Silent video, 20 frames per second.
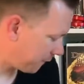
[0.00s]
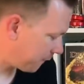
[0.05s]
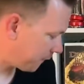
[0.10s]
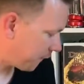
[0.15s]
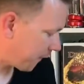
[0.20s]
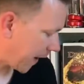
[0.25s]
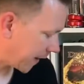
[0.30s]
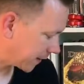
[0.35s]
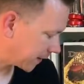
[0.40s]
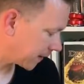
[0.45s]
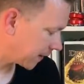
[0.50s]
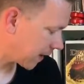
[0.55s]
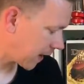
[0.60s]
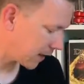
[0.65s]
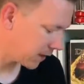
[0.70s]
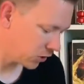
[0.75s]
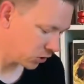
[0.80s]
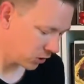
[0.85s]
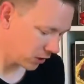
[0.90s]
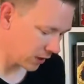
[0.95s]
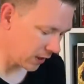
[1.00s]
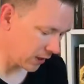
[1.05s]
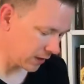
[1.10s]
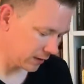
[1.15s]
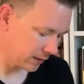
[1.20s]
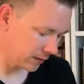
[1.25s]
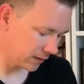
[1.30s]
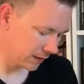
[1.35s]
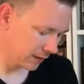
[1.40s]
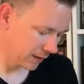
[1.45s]
fascination
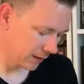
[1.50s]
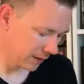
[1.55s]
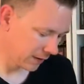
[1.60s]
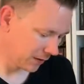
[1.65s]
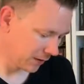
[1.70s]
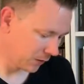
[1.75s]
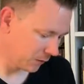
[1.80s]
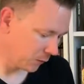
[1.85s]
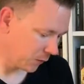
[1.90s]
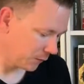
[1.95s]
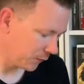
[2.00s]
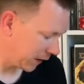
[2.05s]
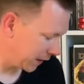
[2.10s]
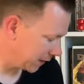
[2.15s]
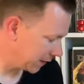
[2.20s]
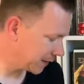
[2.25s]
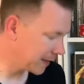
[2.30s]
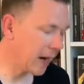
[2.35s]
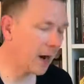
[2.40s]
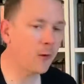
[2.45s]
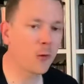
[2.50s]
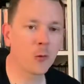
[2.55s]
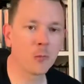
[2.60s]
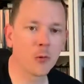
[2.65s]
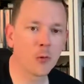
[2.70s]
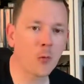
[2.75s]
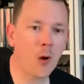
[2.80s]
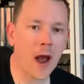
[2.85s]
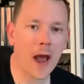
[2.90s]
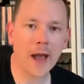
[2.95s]
is with these
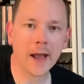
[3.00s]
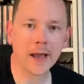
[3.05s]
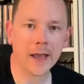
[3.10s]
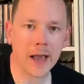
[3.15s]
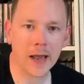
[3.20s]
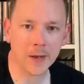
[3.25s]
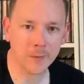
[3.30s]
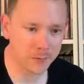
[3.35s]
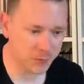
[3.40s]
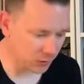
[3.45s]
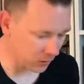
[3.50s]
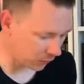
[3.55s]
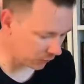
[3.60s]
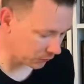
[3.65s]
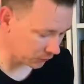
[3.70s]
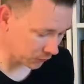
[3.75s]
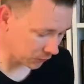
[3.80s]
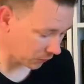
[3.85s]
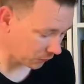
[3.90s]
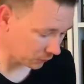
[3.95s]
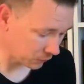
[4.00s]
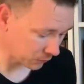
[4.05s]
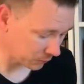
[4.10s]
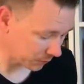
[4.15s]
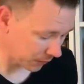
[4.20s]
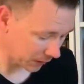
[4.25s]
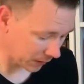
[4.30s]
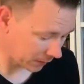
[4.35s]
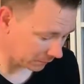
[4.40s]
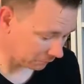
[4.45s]
terrible at-games consoles,
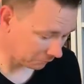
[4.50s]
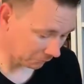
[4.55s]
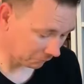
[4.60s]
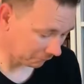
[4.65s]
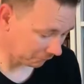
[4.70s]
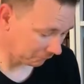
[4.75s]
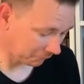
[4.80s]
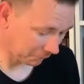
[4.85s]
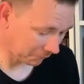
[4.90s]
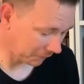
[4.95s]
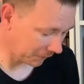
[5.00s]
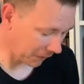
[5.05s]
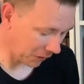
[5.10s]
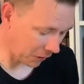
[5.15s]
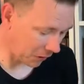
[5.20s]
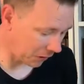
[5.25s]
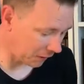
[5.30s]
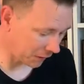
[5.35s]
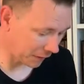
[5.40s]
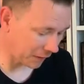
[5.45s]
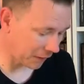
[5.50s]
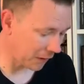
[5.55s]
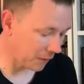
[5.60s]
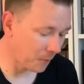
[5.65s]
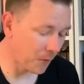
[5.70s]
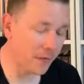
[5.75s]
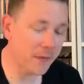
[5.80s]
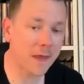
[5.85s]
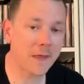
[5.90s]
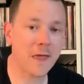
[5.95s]
but I don't know,
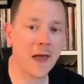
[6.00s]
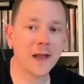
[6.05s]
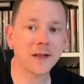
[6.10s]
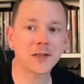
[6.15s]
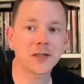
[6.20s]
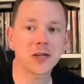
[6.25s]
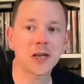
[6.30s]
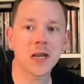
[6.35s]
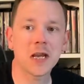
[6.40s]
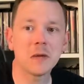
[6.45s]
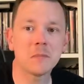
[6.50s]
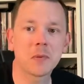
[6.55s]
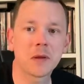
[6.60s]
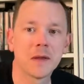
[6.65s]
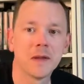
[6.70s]
when they're that cheap,